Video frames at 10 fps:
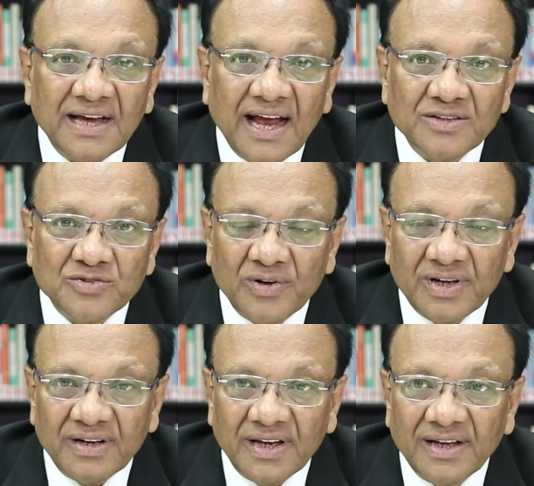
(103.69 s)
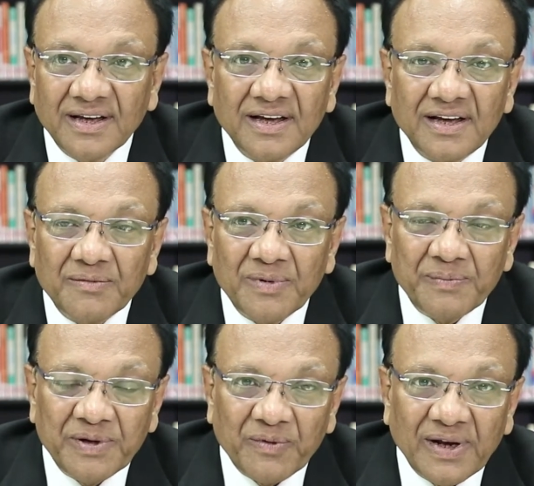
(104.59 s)
Hands-on learning will
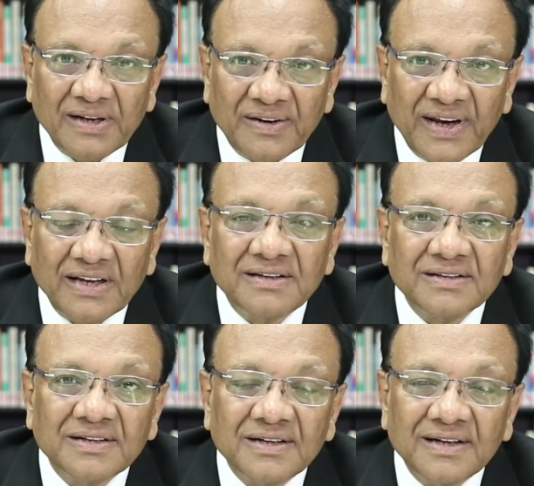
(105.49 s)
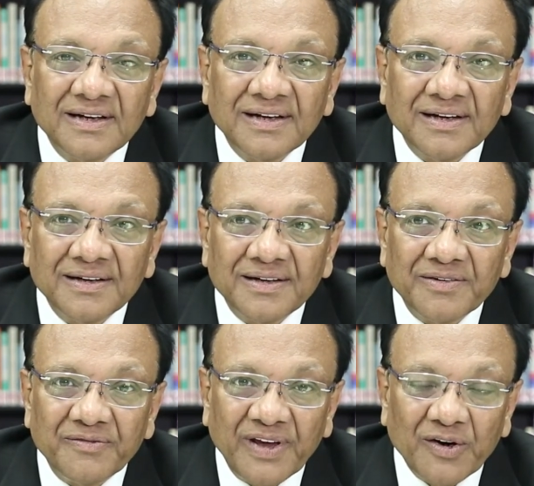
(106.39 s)
be one great
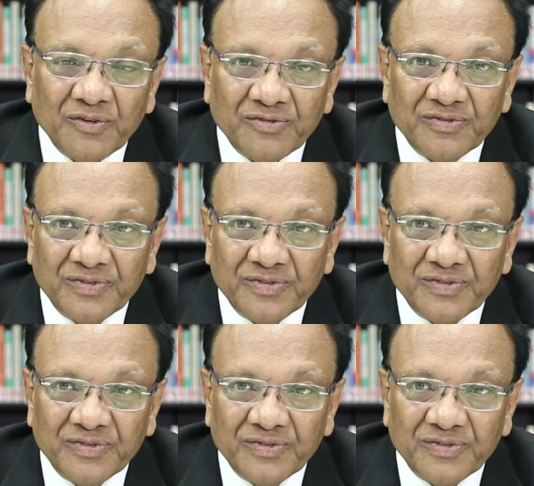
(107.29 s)
way of